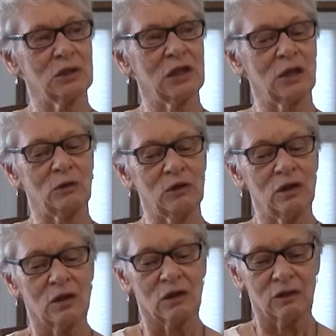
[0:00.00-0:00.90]
And
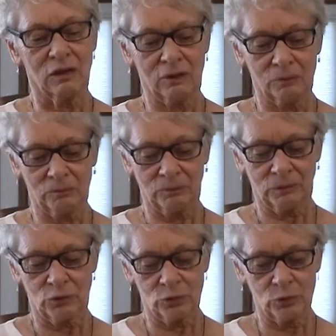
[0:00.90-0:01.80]
the
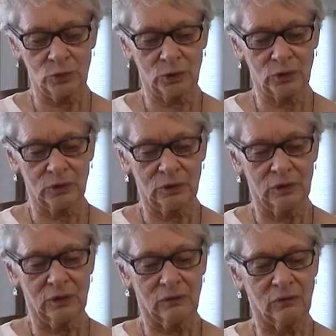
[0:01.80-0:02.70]
tool
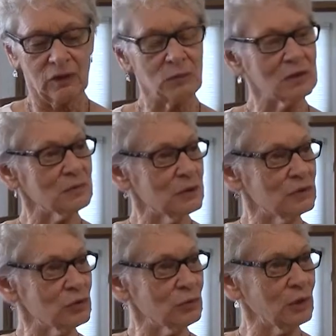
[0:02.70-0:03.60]
gave me
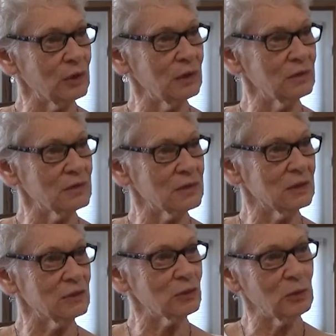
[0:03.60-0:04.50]
space to write it instead
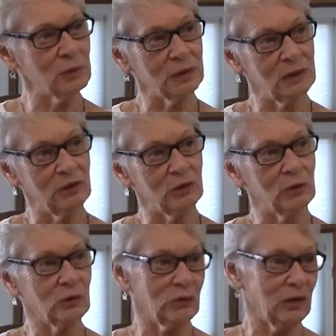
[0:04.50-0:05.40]
of scribbling
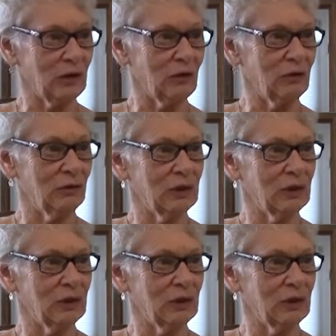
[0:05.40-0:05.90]
here or there.